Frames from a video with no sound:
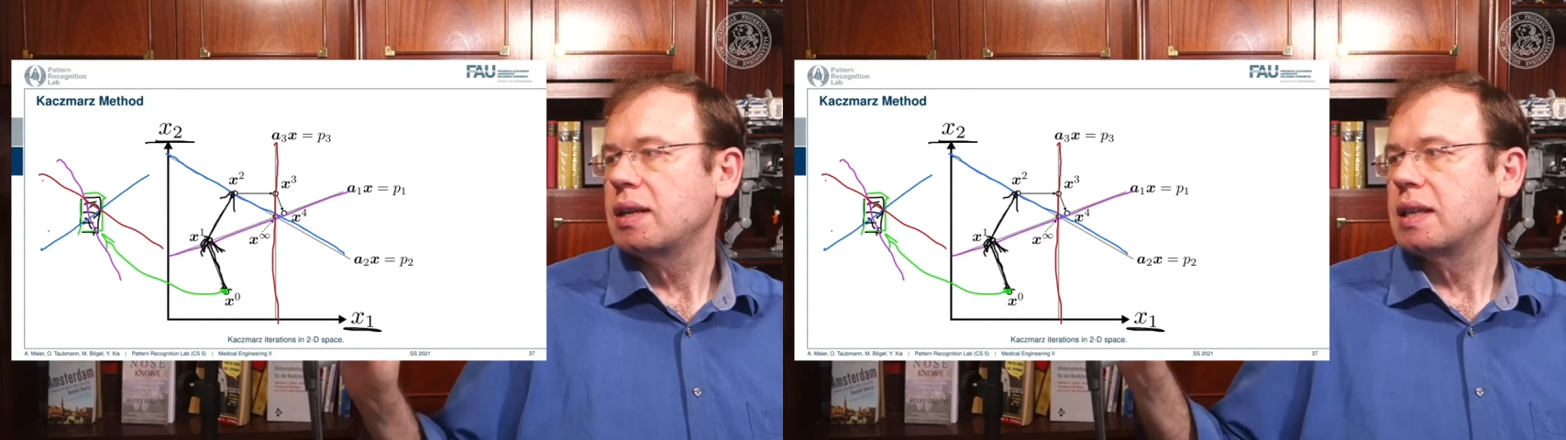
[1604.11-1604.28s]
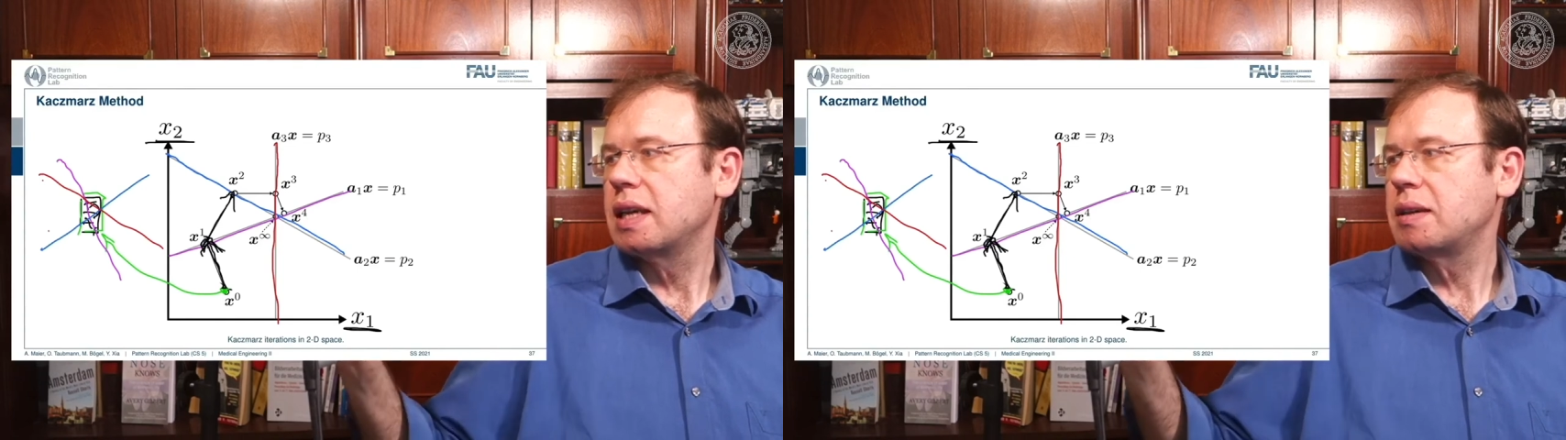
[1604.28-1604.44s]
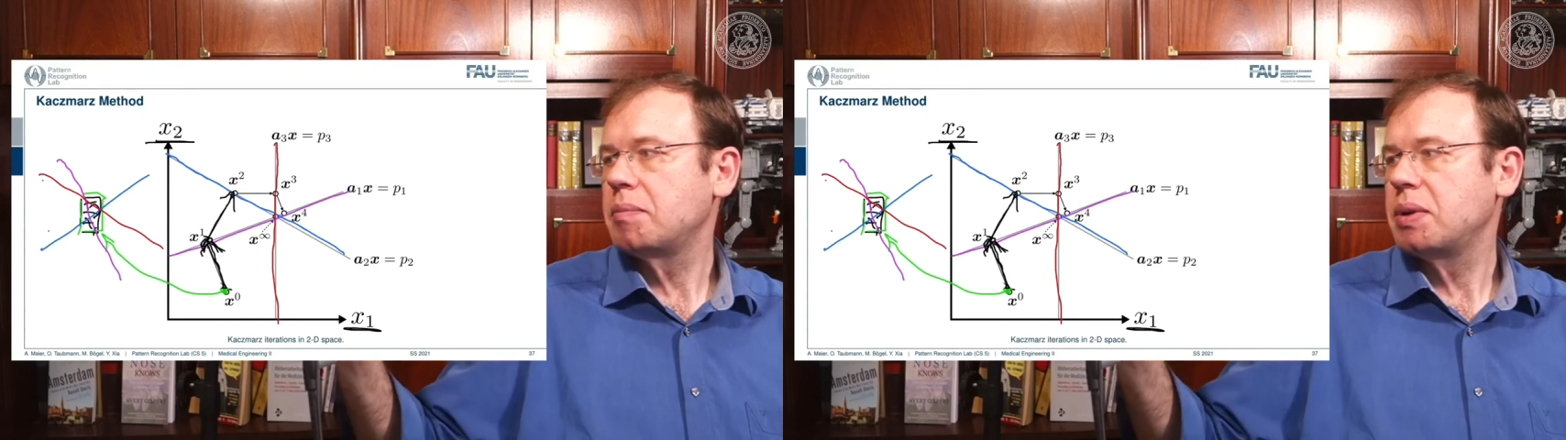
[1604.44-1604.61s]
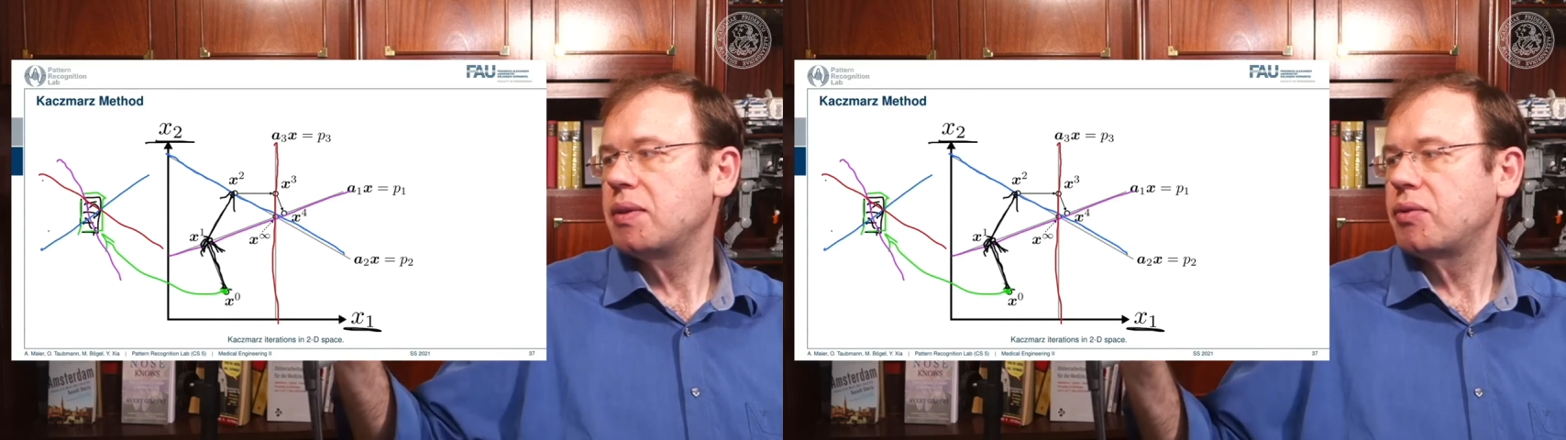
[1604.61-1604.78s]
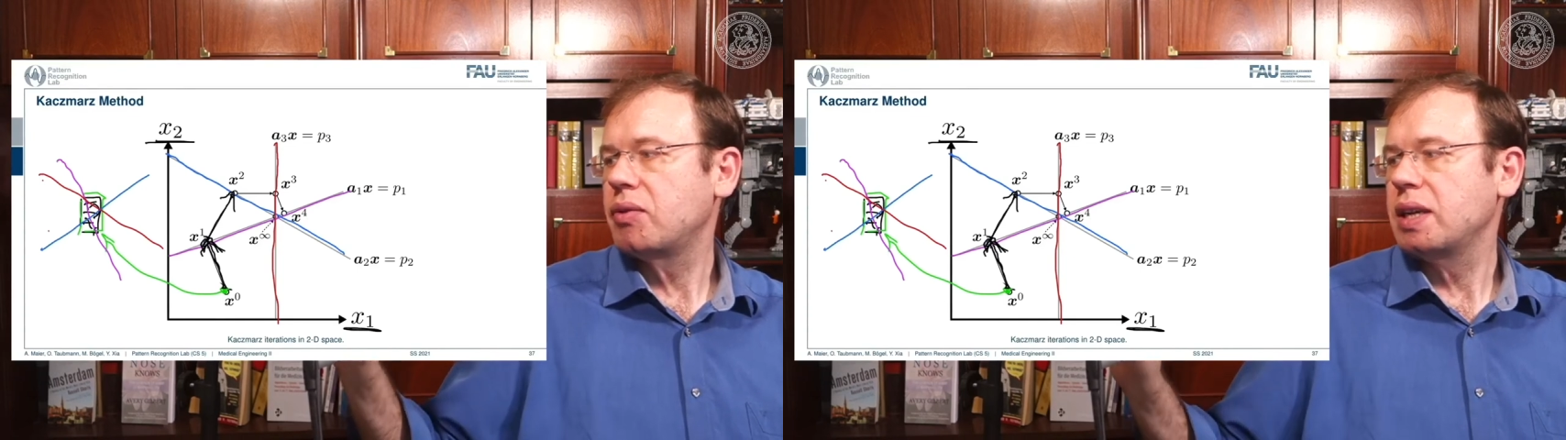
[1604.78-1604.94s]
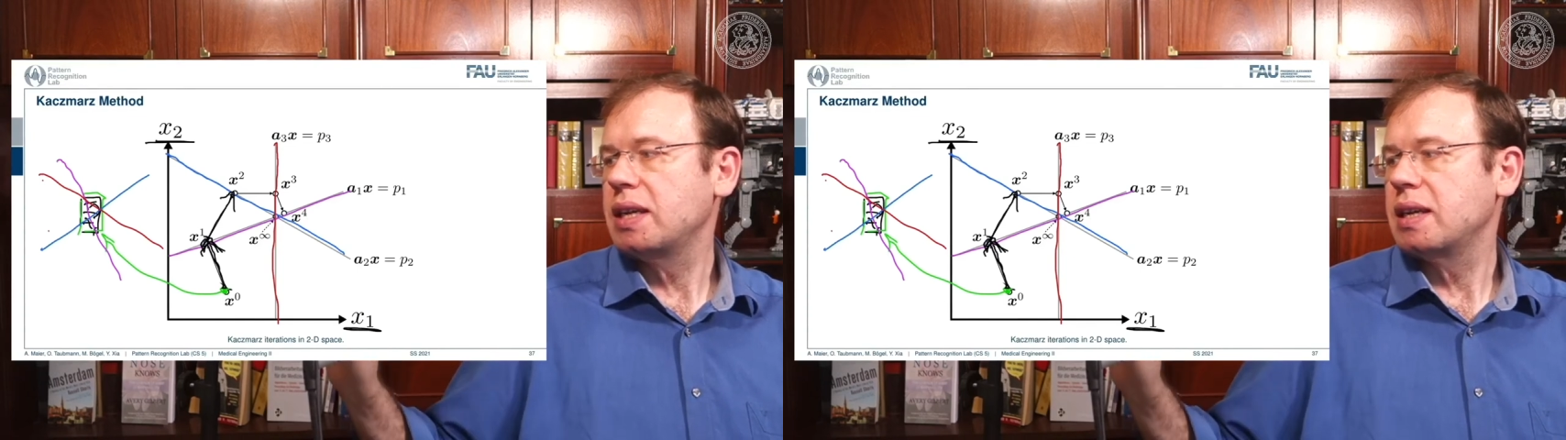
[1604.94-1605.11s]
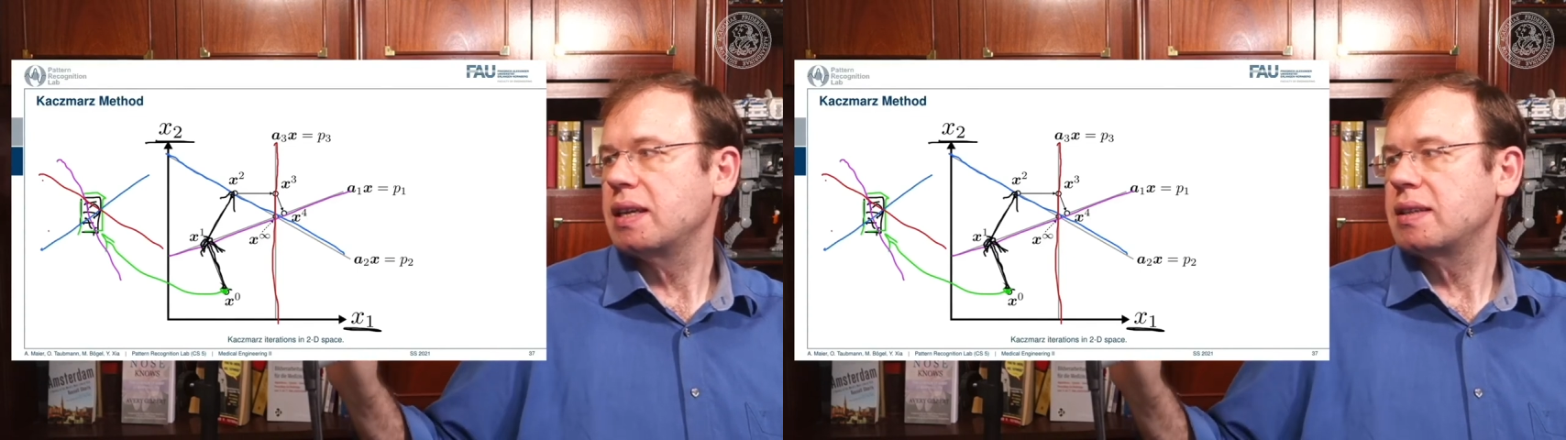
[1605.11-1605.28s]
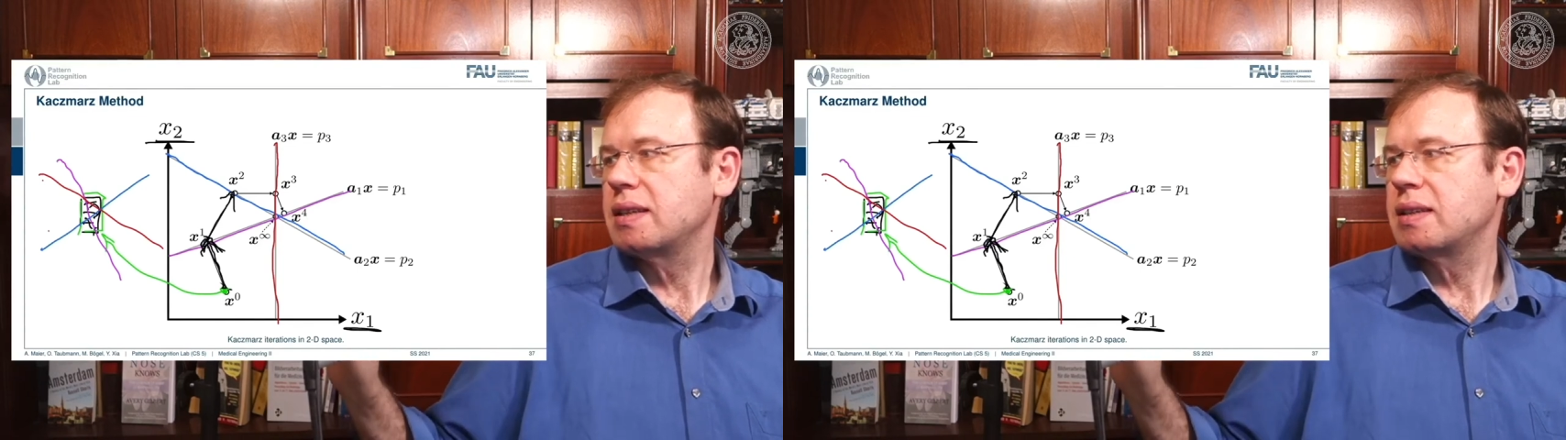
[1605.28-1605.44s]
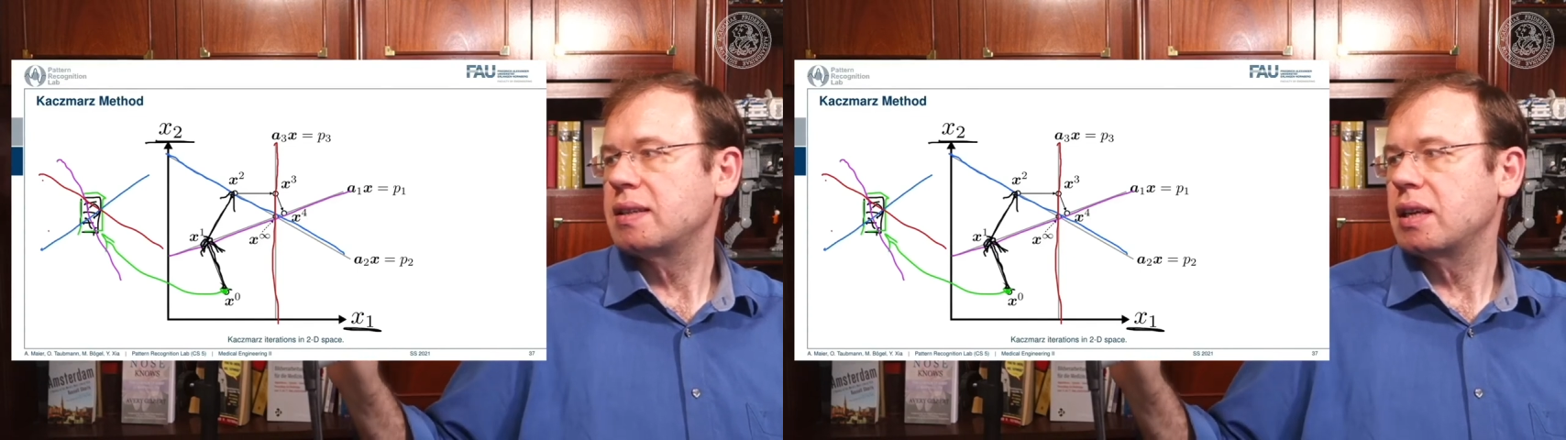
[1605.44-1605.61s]
that p three is
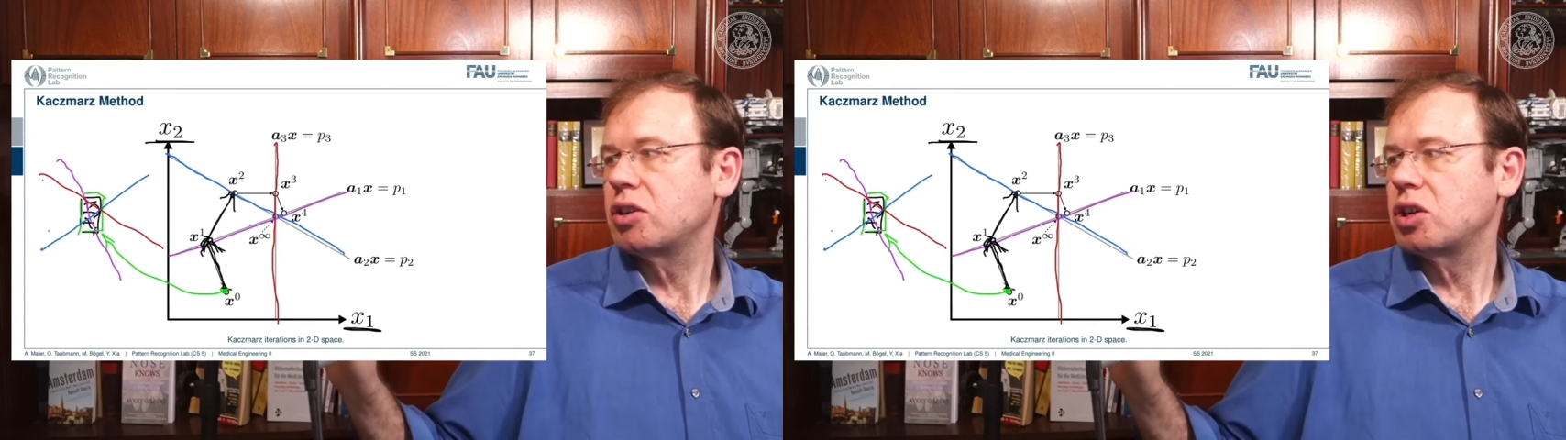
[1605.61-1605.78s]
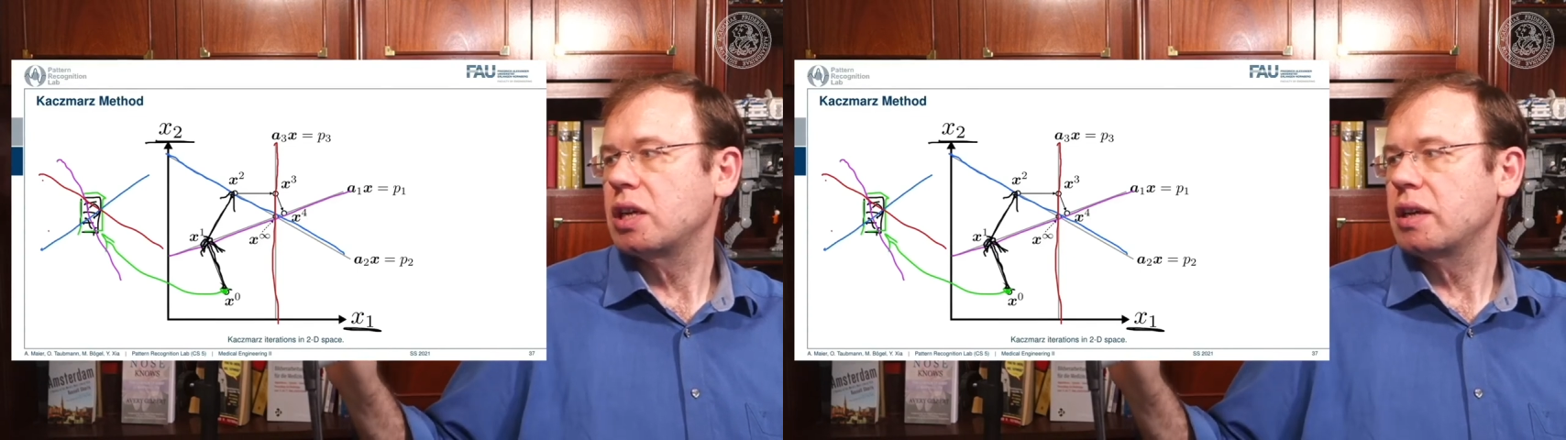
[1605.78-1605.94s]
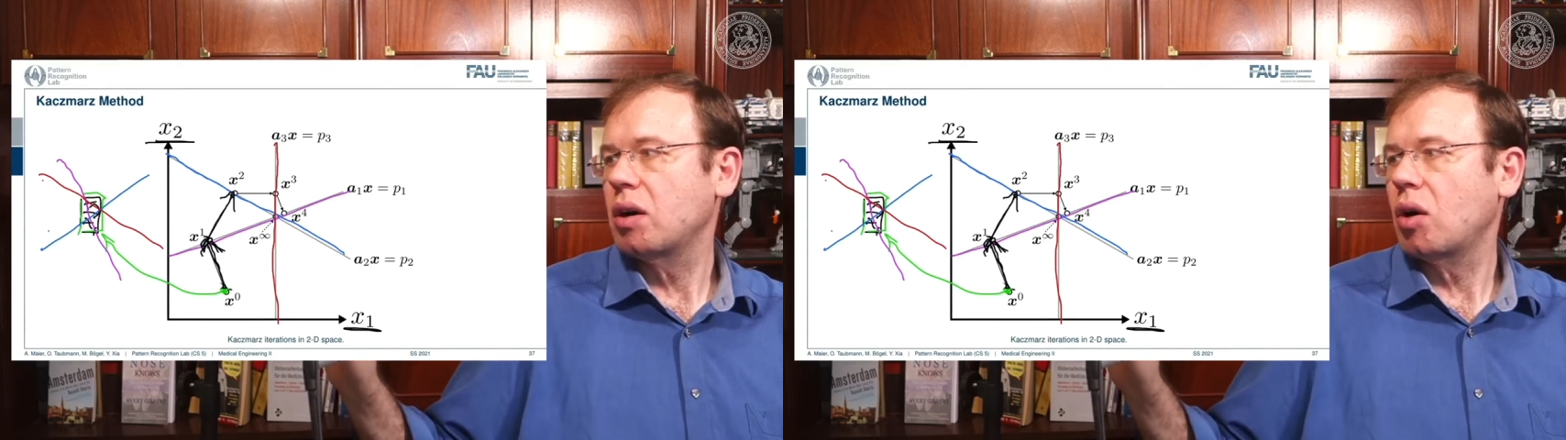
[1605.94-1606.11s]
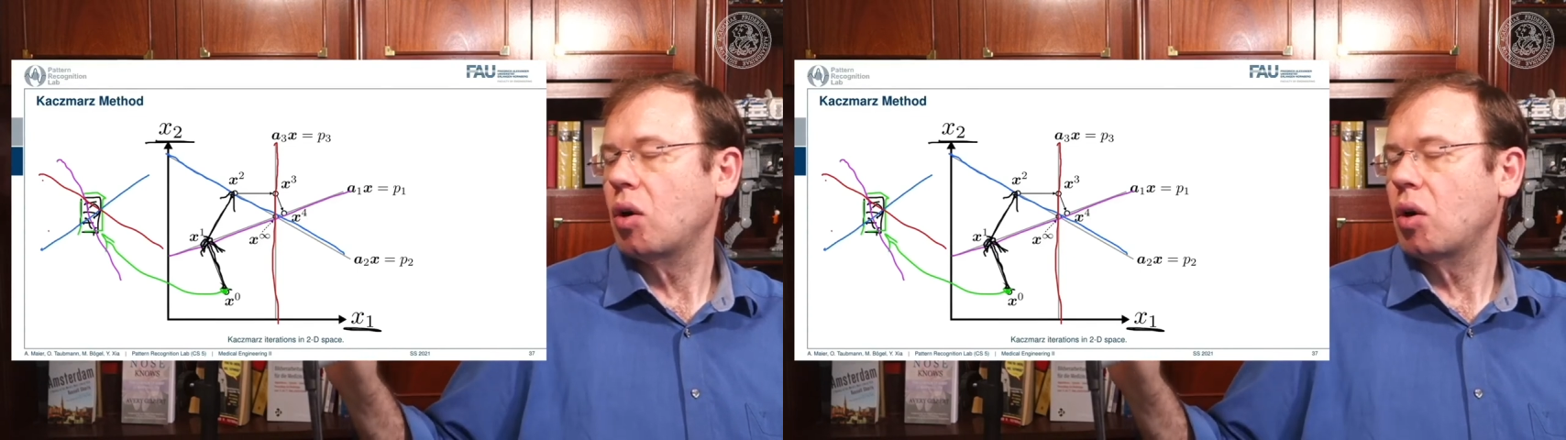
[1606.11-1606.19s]
essentially